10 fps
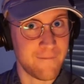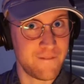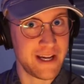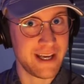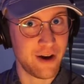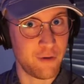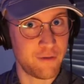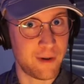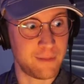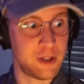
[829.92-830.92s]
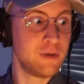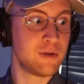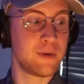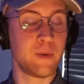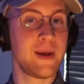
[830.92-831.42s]
out my video
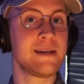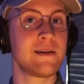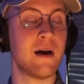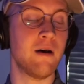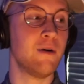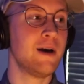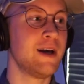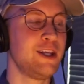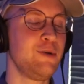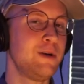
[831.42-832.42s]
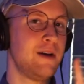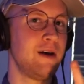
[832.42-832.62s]
from 2 or 3 weeks ago,